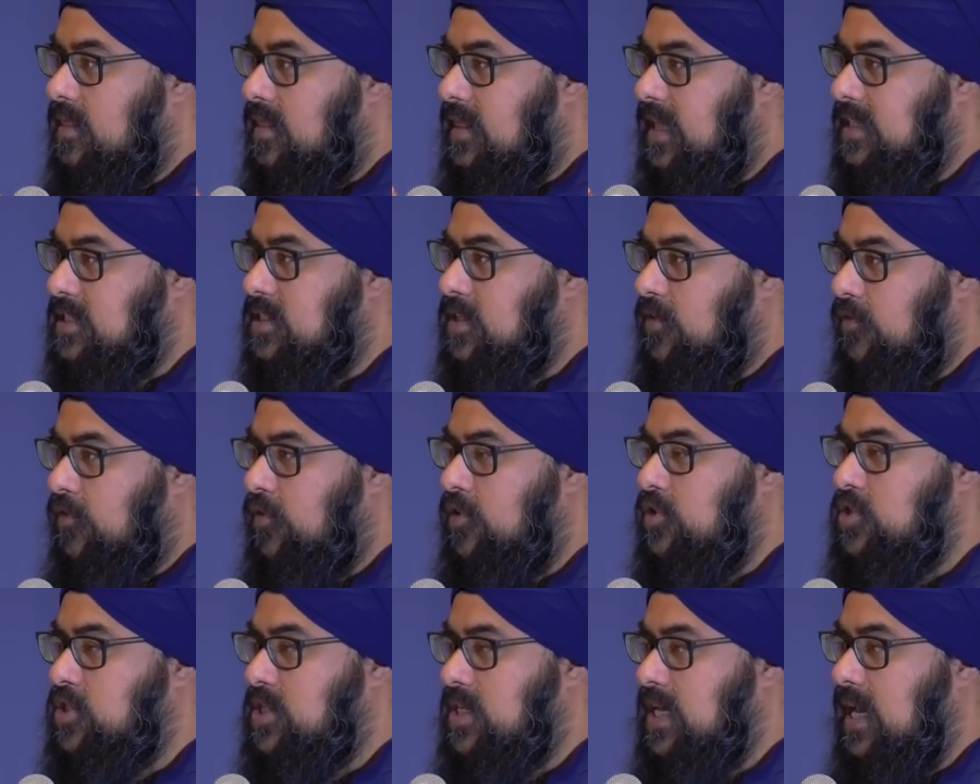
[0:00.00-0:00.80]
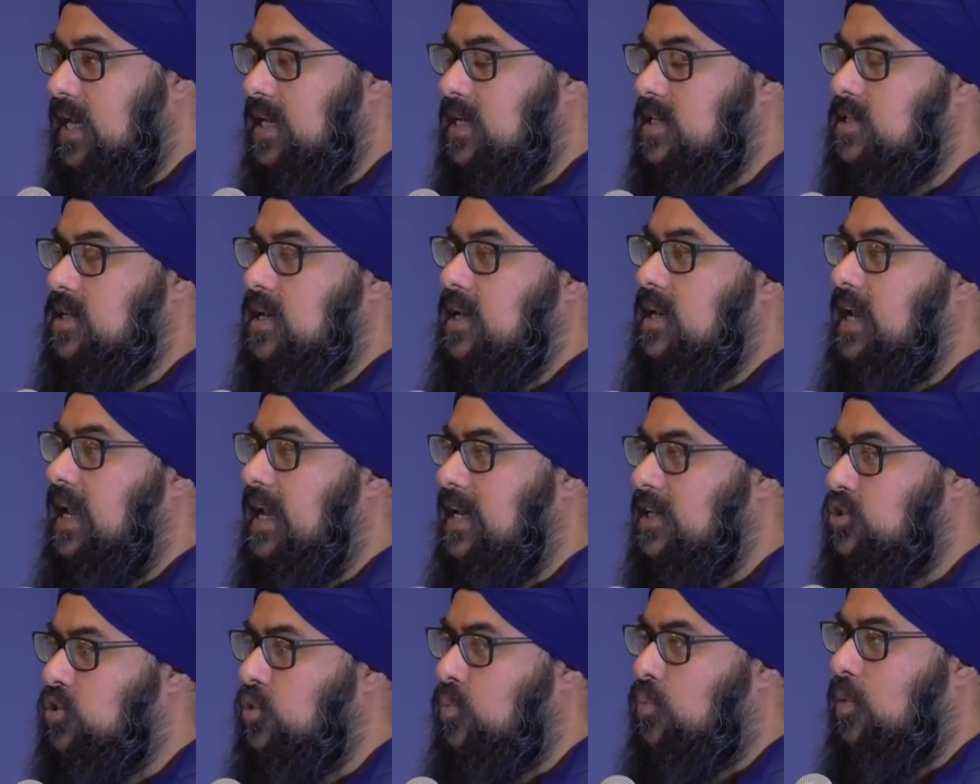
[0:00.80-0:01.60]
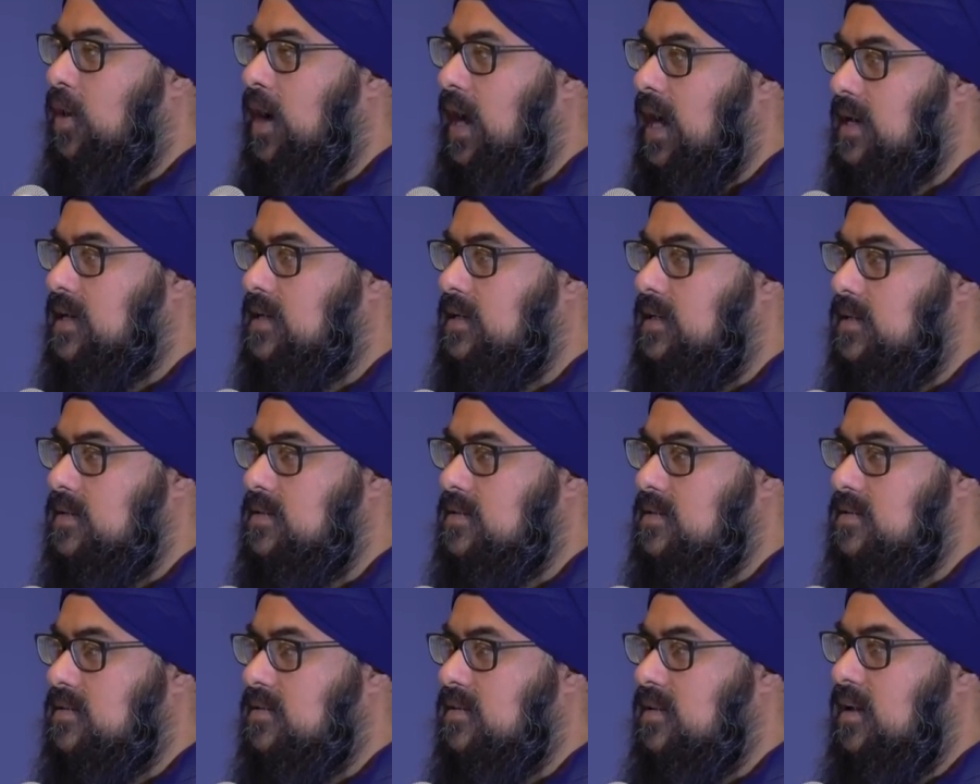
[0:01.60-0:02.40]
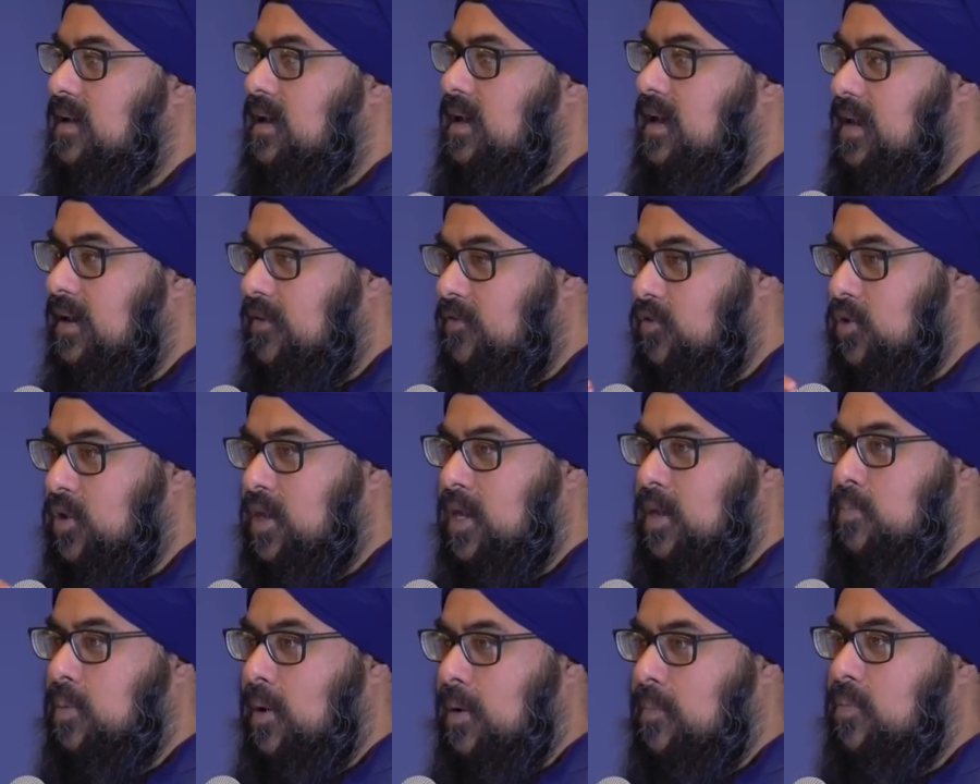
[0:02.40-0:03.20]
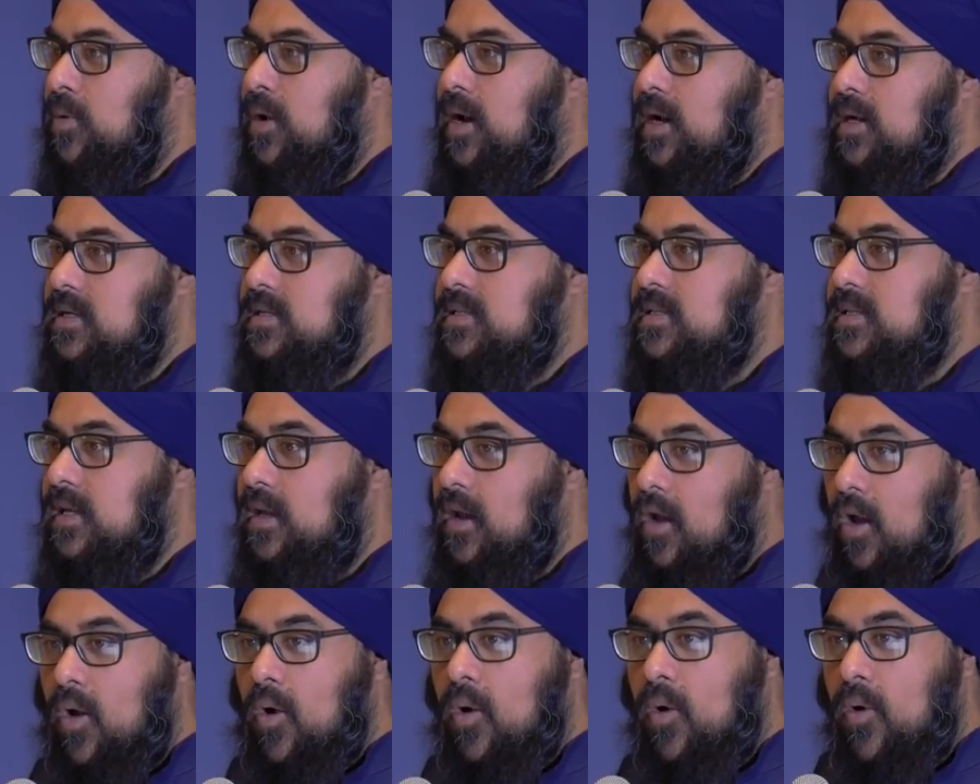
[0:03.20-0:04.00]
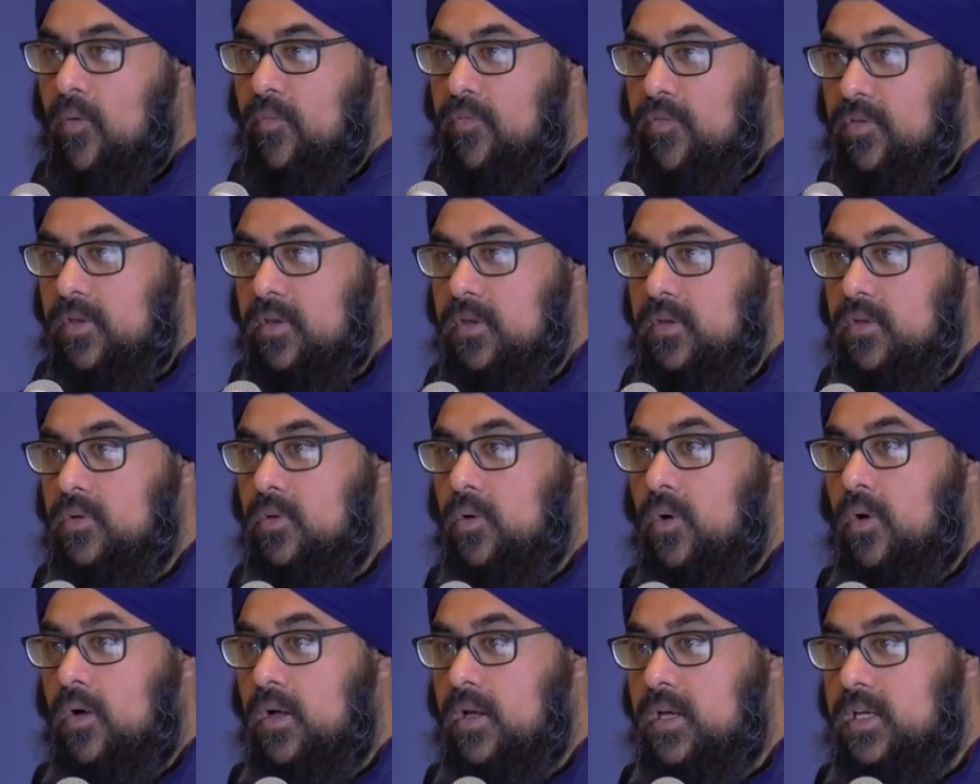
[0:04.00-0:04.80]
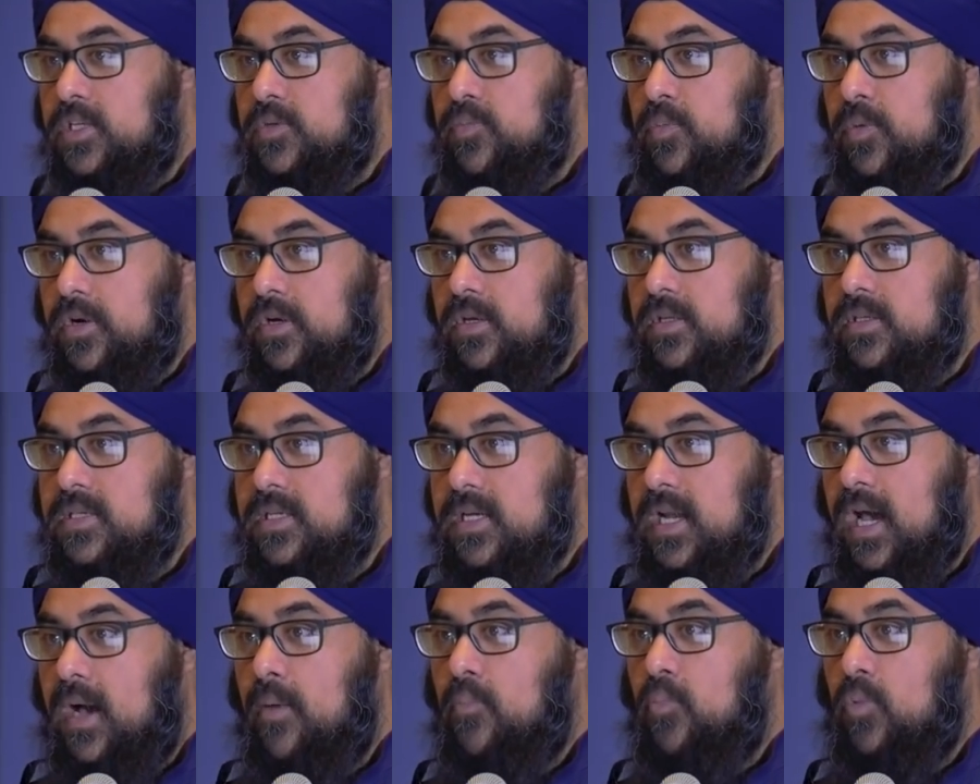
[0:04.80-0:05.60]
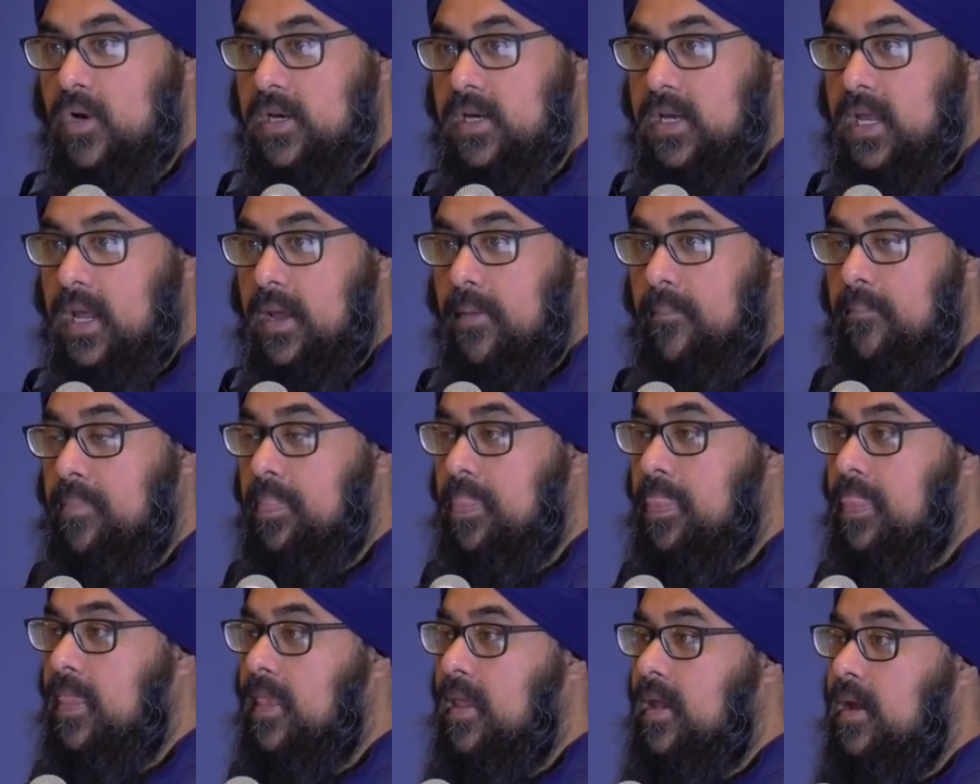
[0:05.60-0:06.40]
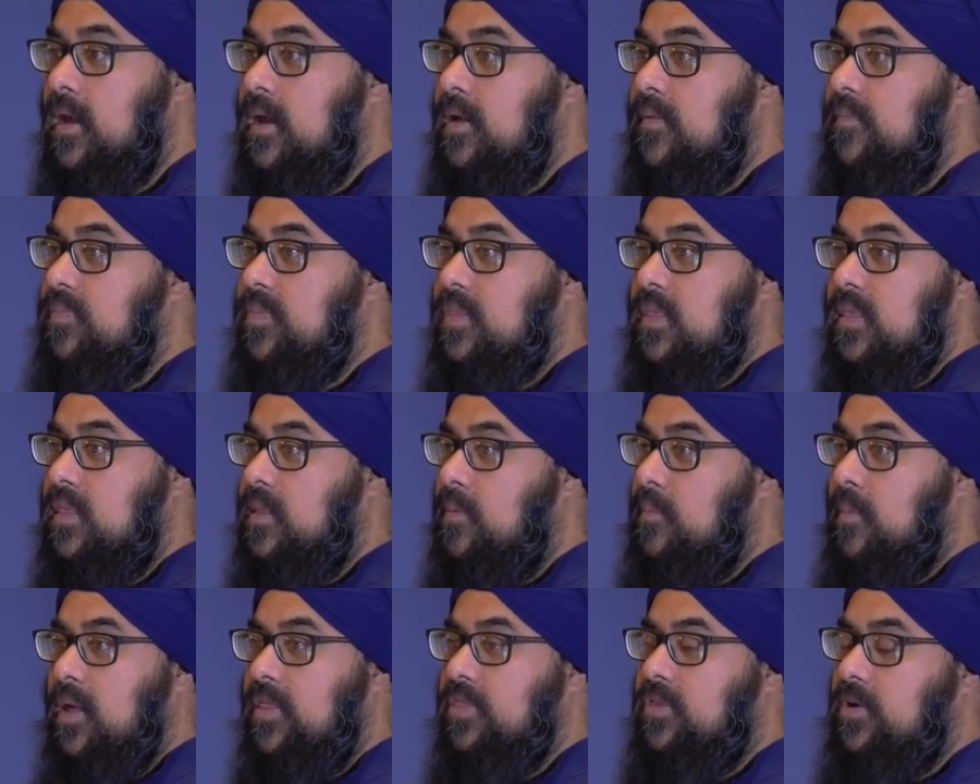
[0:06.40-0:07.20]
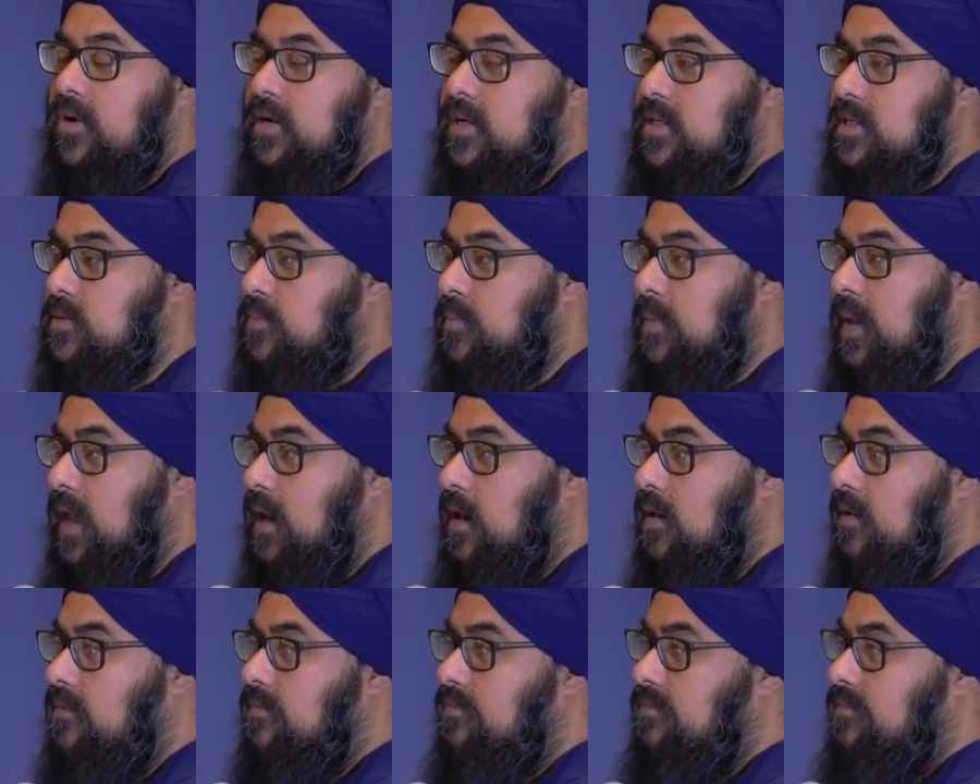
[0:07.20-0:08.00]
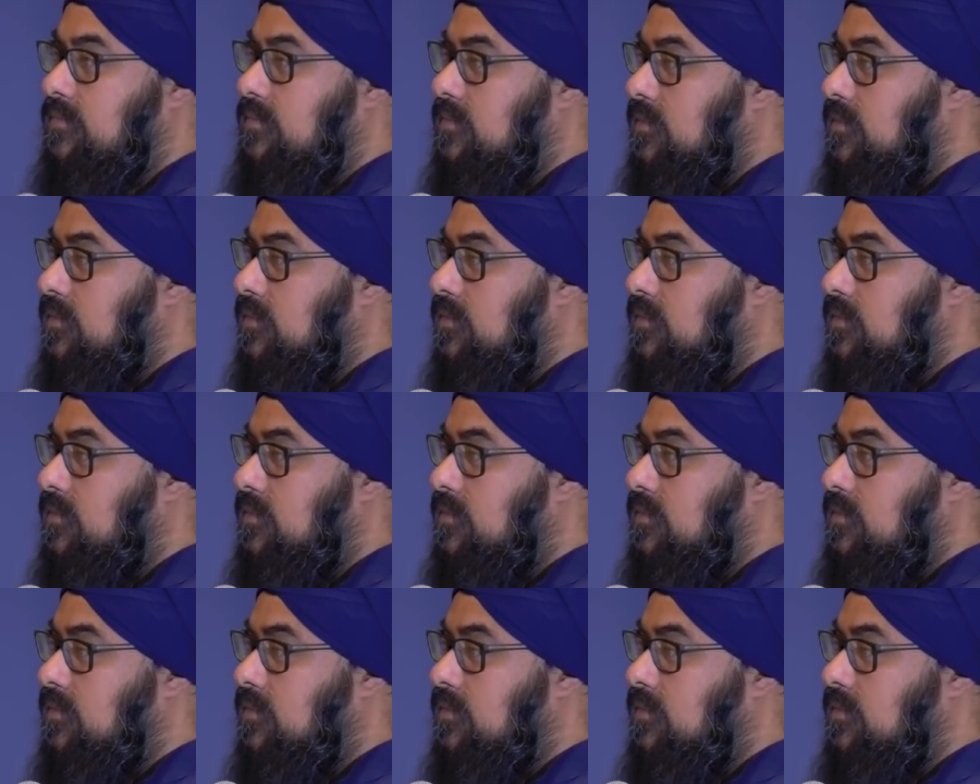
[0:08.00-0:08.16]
That's the first stage. And as you practice, if you keep on practicing, hopefully you'll experience Nam one day. The mantra doesn't matter.